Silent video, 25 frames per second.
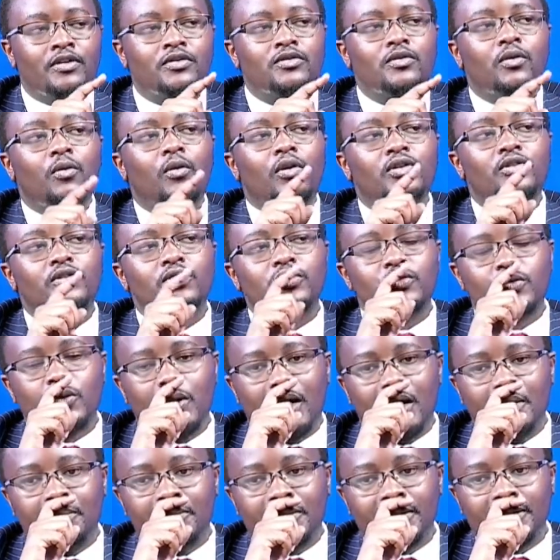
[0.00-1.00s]
So what used
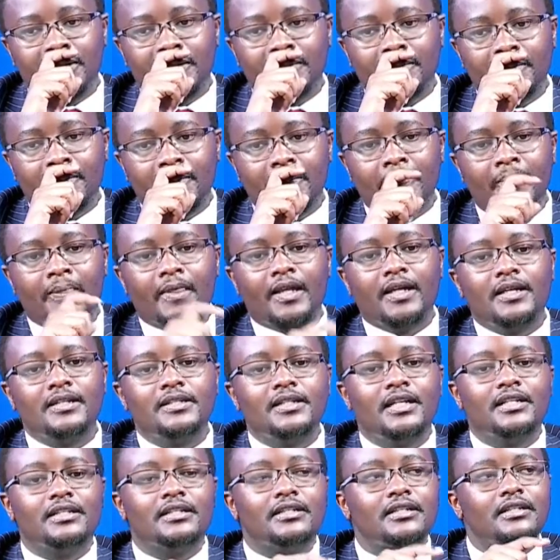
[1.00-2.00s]
to happen
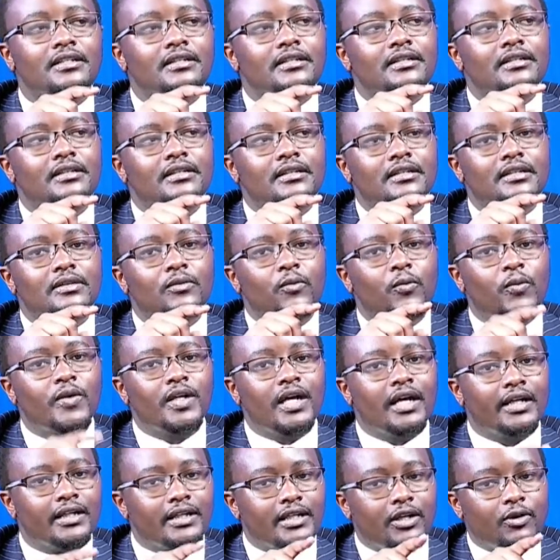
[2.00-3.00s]
is that,
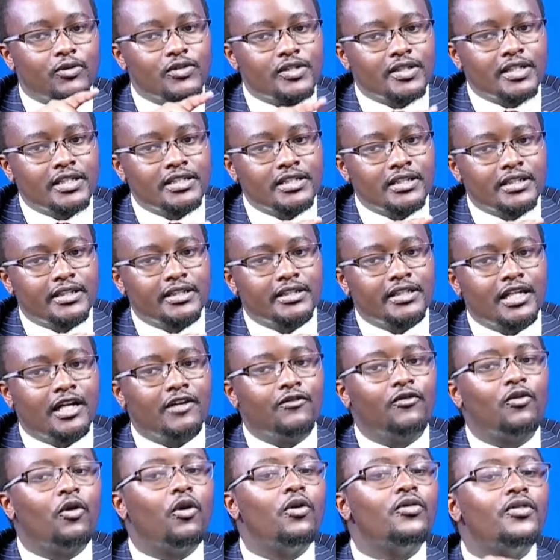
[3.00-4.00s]
weirdly or strangely
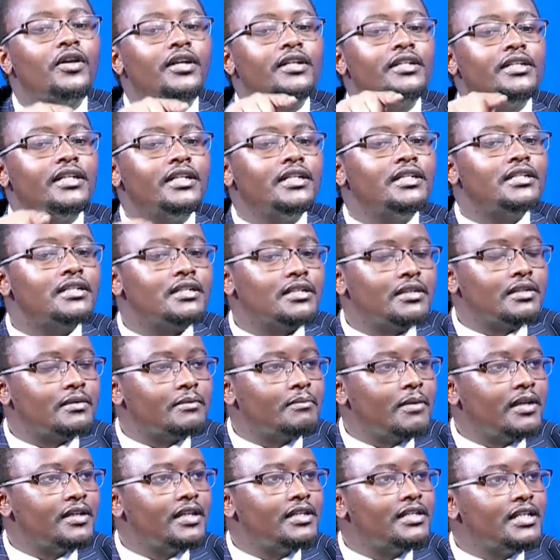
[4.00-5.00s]
enough, by the
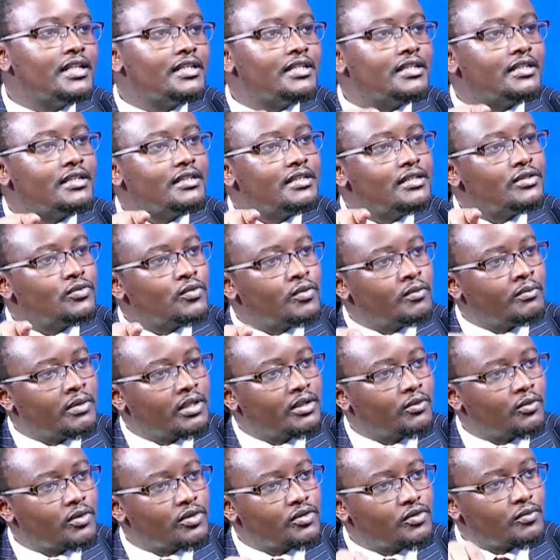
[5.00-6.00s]
date this
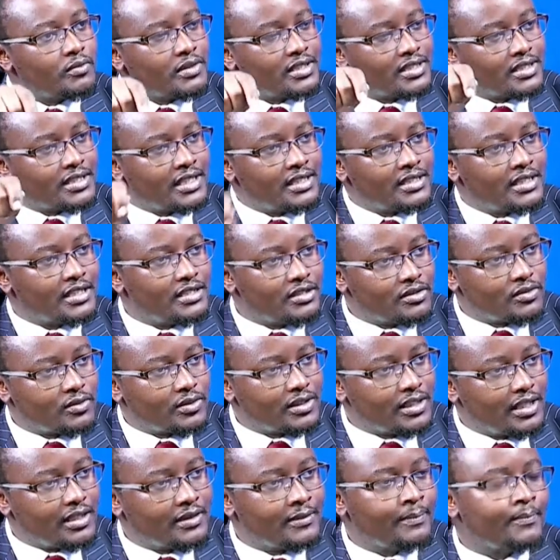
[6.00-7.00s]
woman was to be sentenced
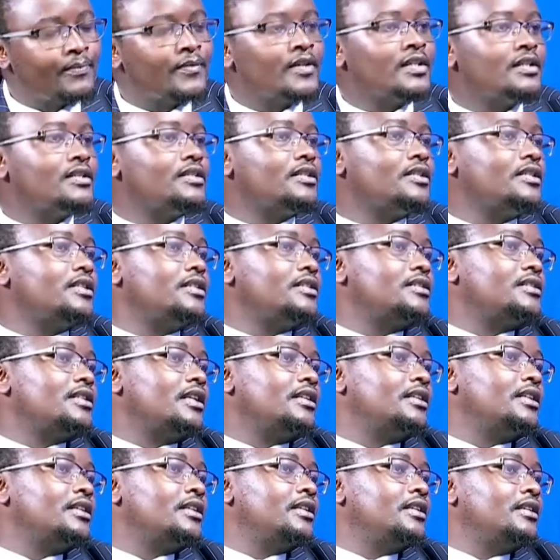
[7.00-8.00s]
to death, she's
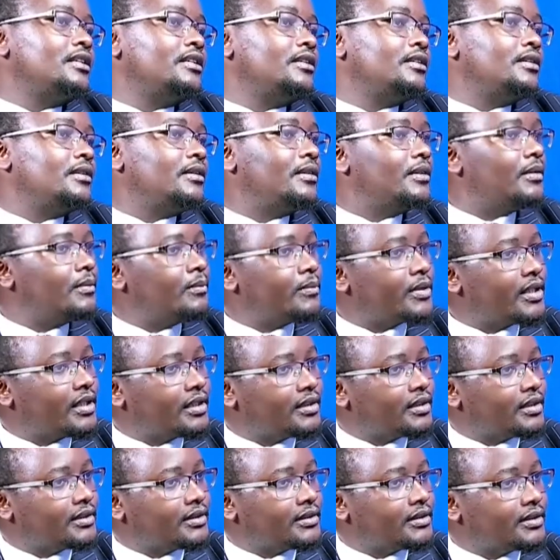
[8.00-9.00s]
suddenly
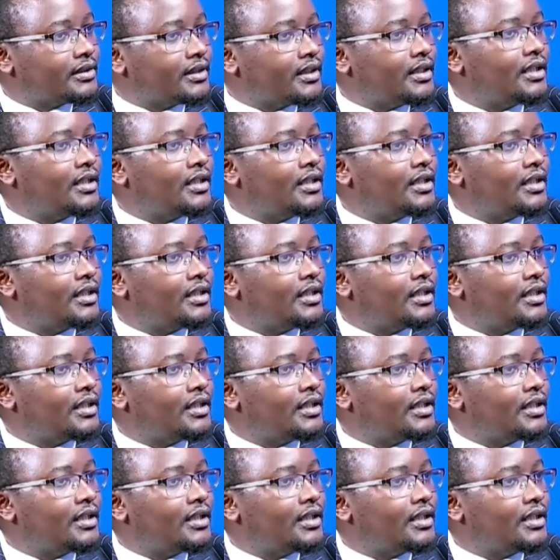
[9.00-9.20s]
pregnant.